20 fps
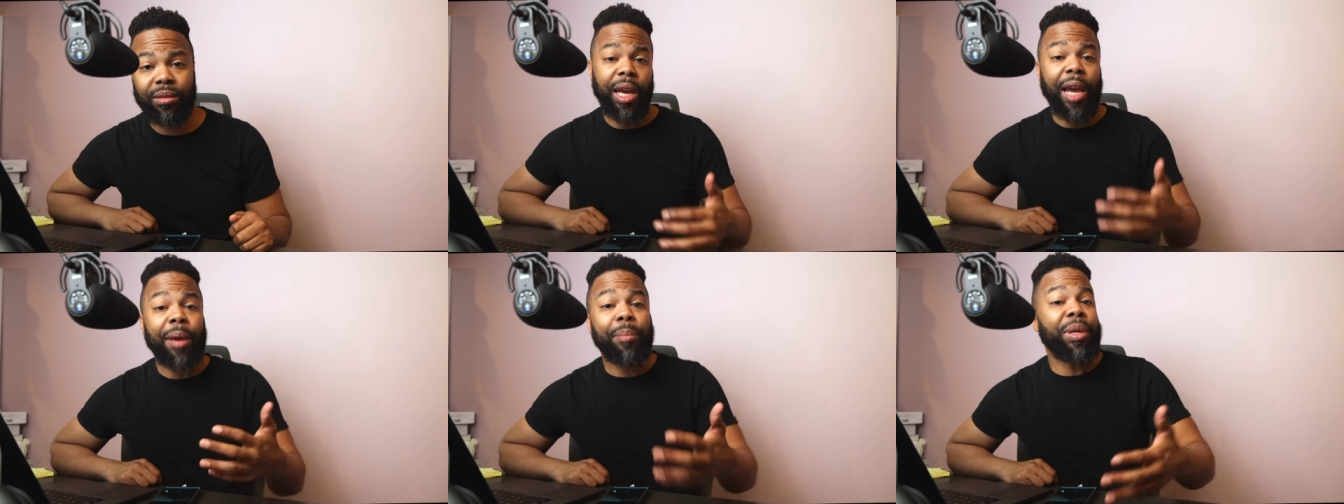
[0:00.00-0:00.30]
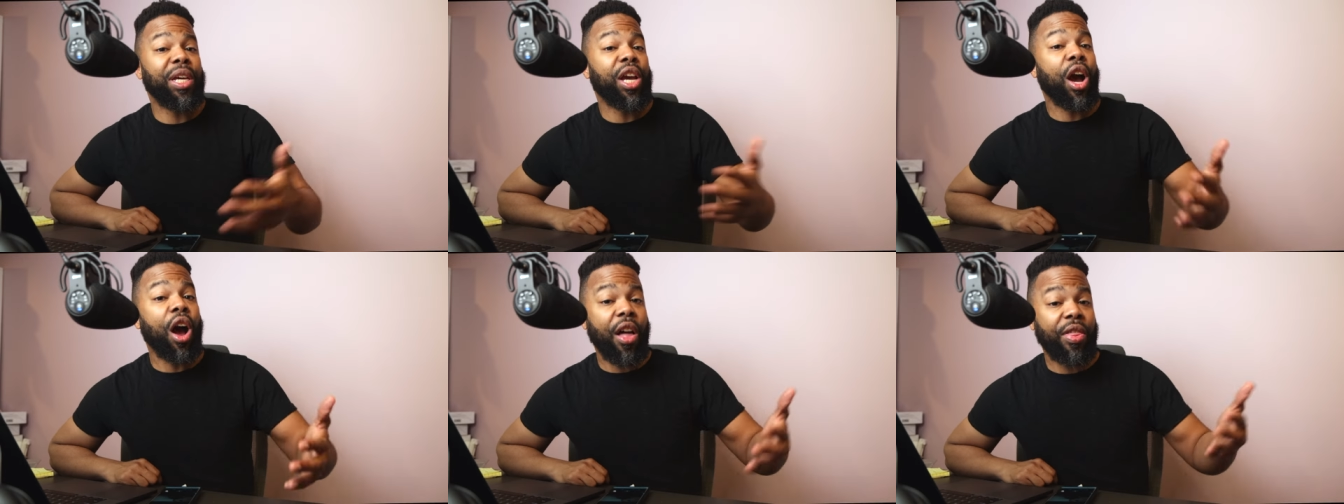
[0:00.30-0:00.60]
And
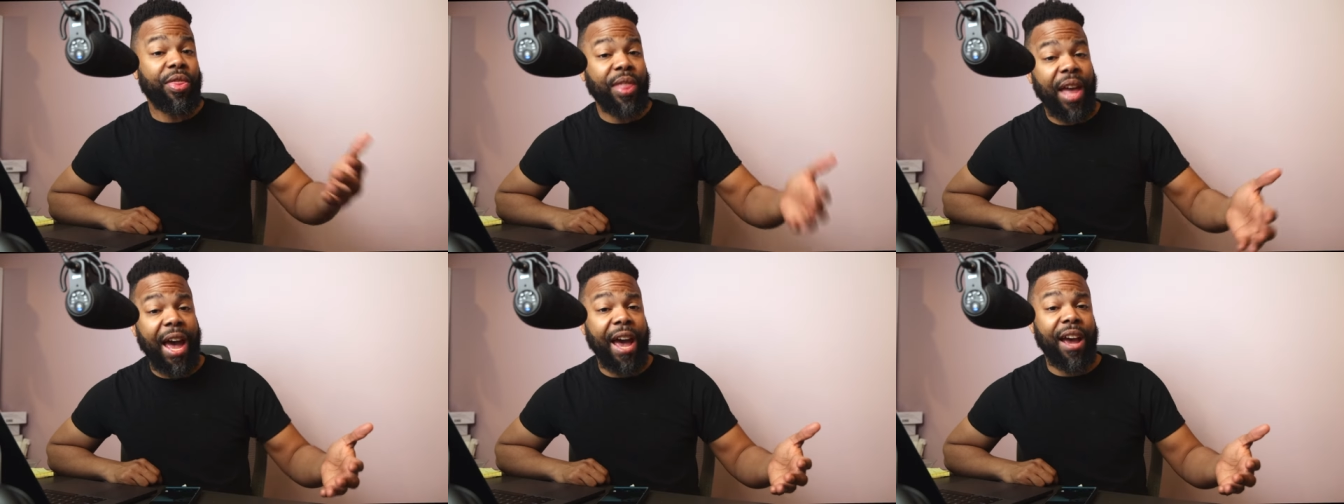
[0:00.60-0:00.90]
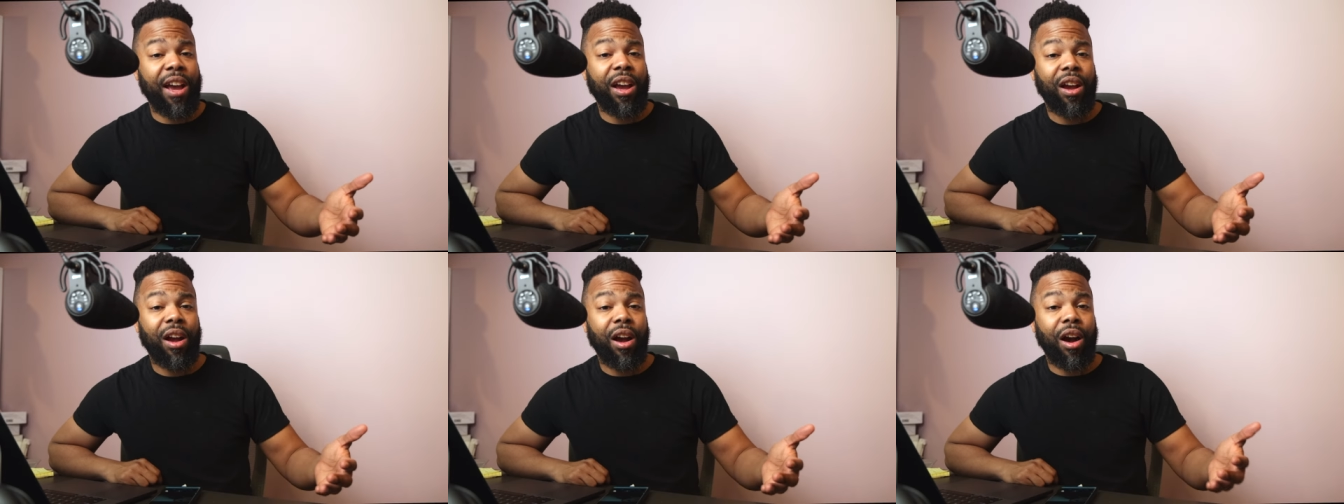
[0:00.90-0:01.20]
beyond
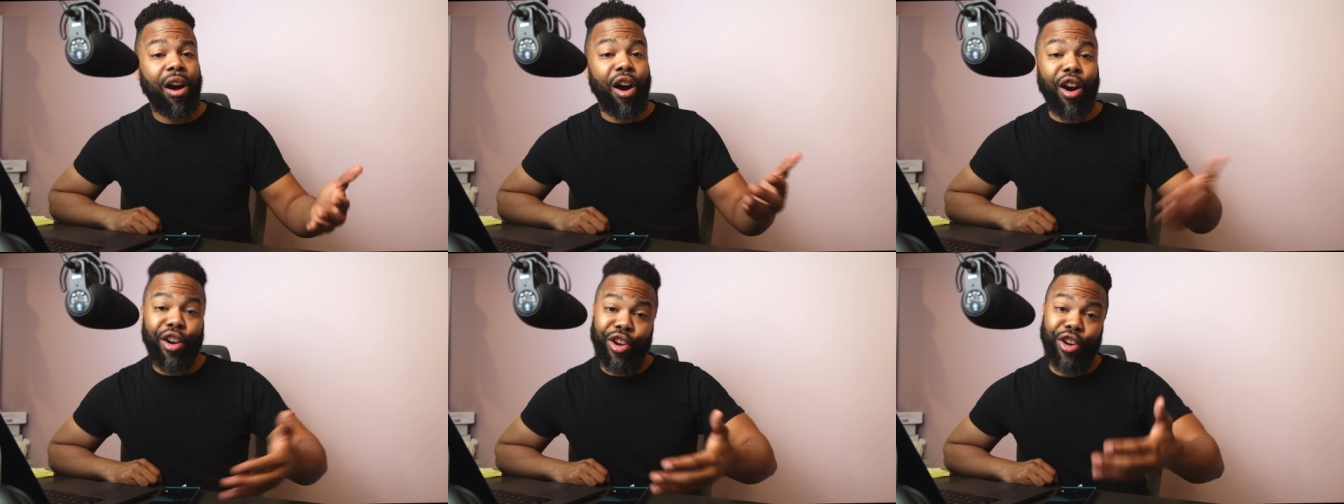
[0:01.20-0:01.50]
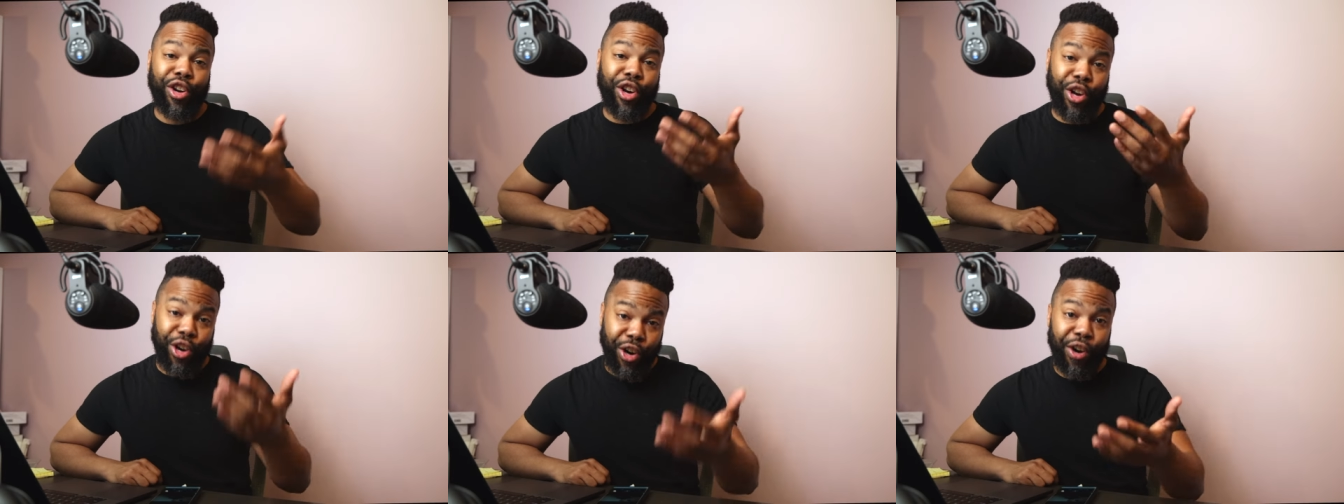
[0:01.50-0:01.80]
that, are
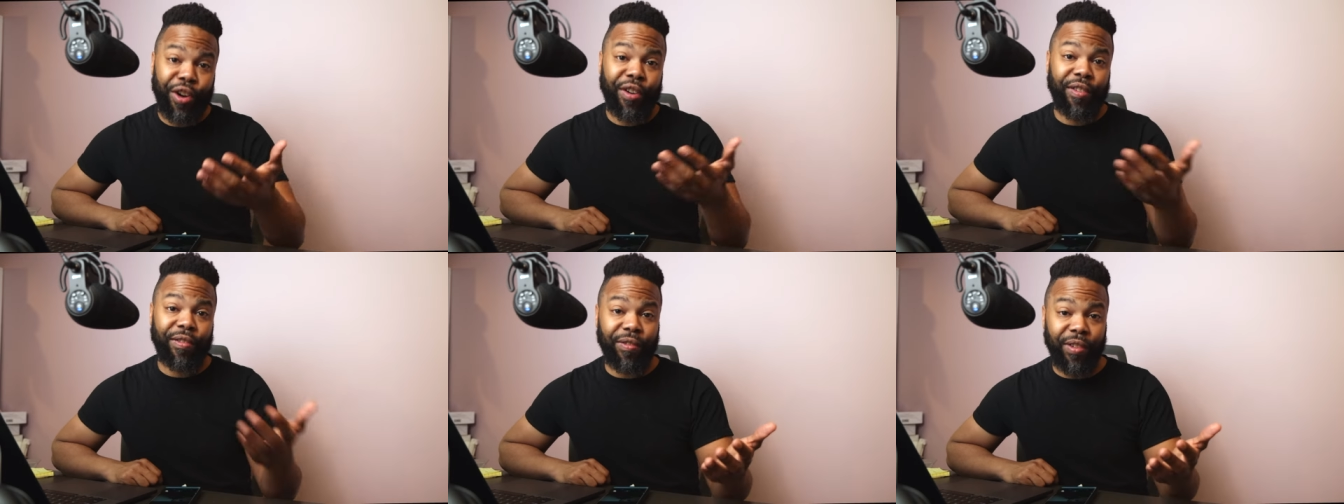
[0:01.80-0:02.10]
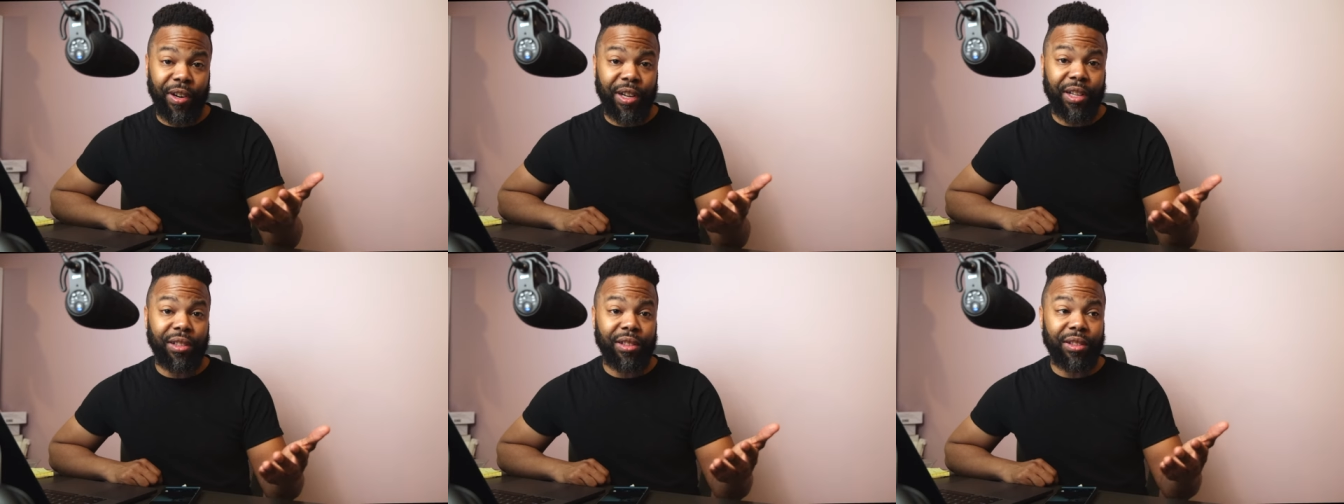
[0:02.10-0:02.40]
your current
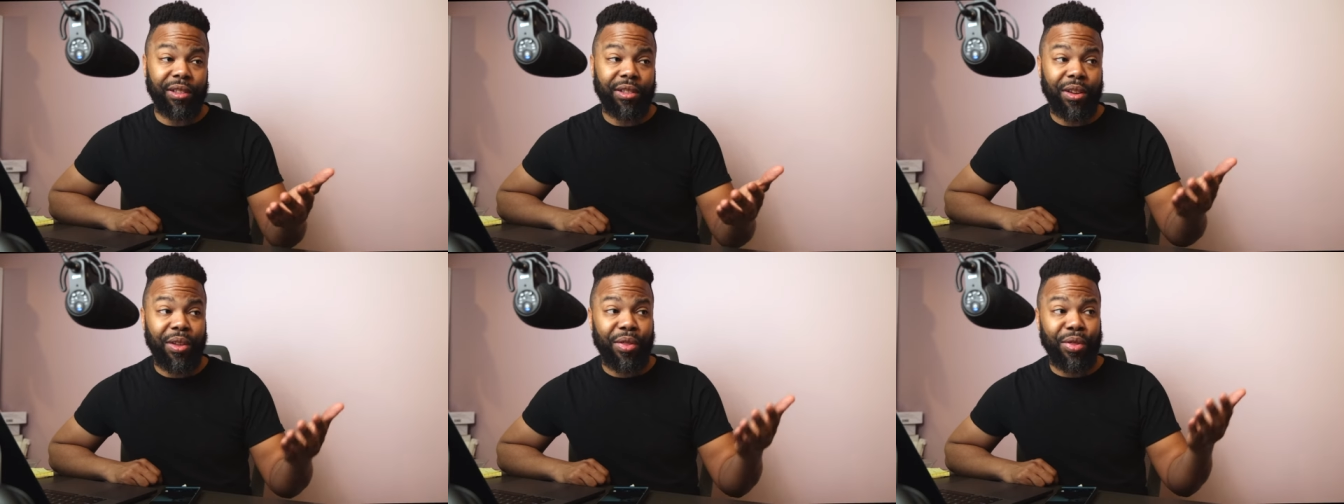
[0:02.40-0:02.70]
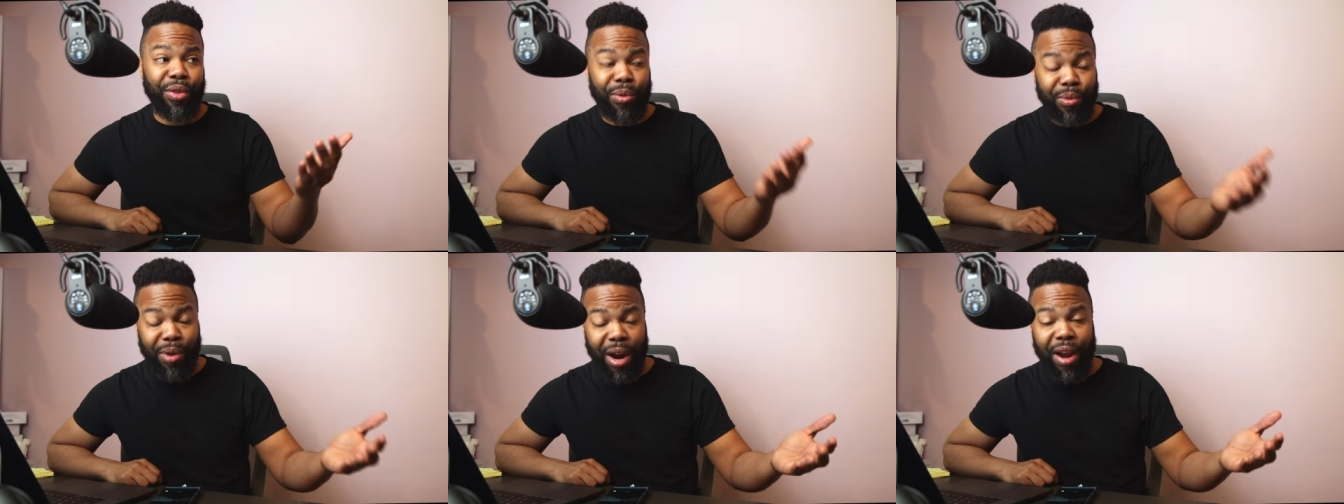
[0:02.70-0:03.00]
friends
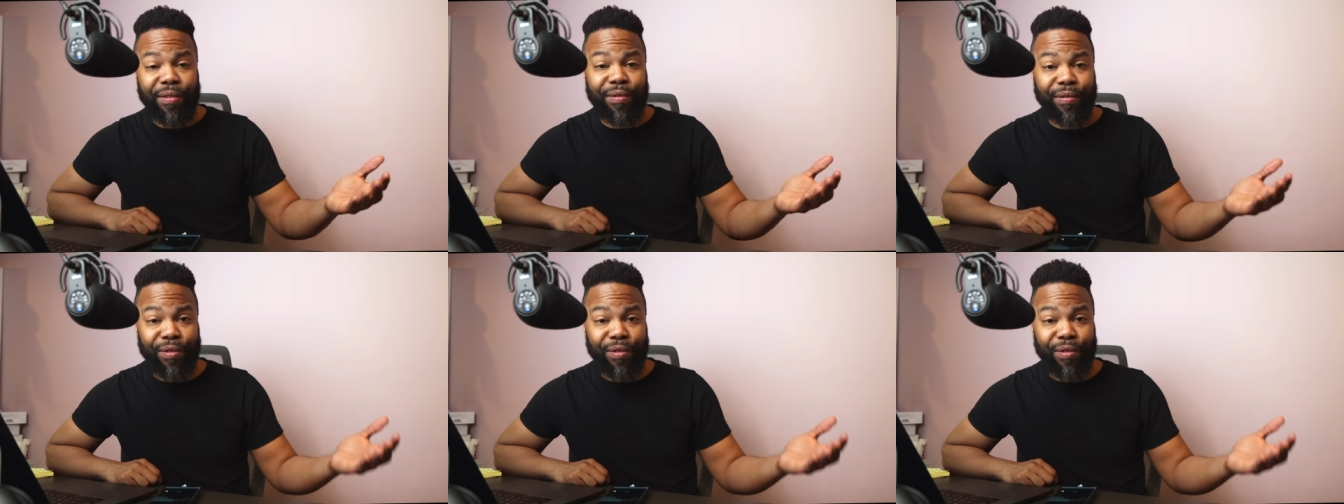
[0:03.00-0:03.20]
the right